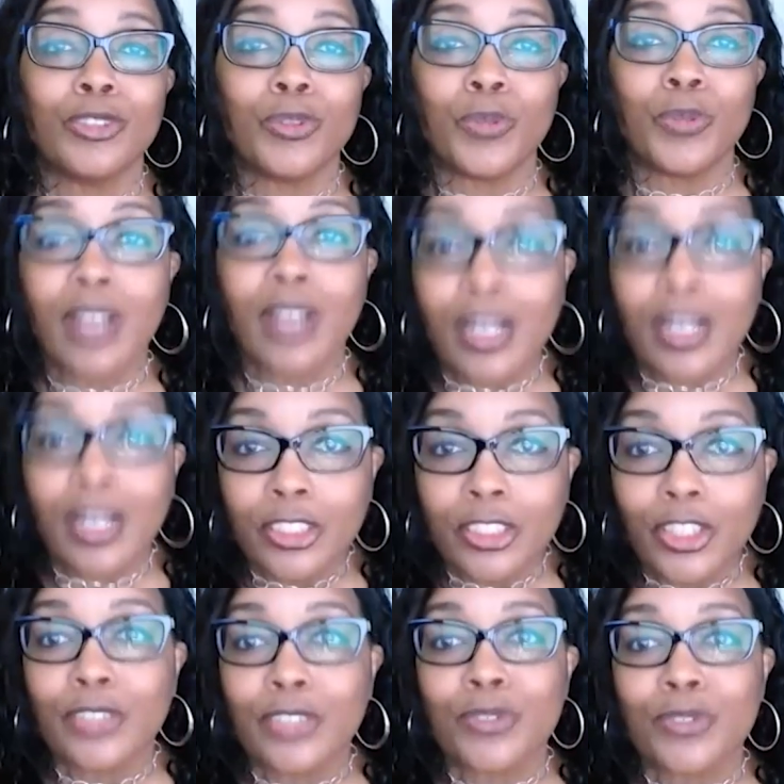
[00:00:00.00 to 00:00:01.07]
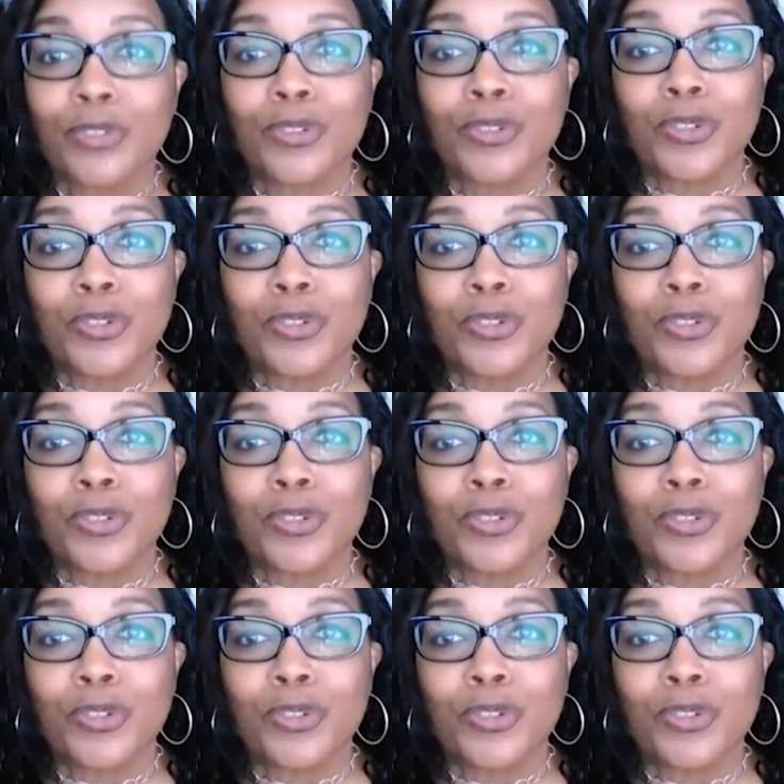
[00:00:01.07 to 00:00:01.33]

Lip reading: or contractors or